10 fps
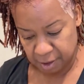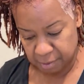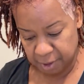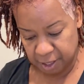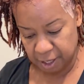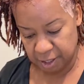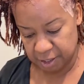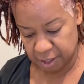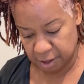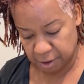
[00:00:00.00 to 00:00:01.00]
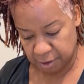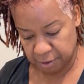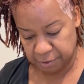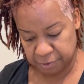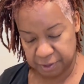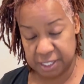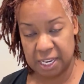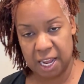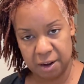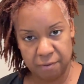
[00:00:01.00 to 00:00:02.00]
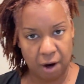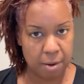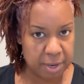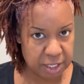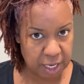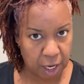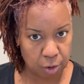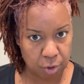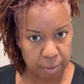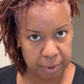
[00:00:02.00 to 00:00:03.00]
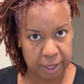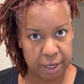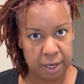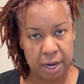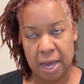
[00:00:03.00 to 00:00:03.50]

because of set environments that I grew up in,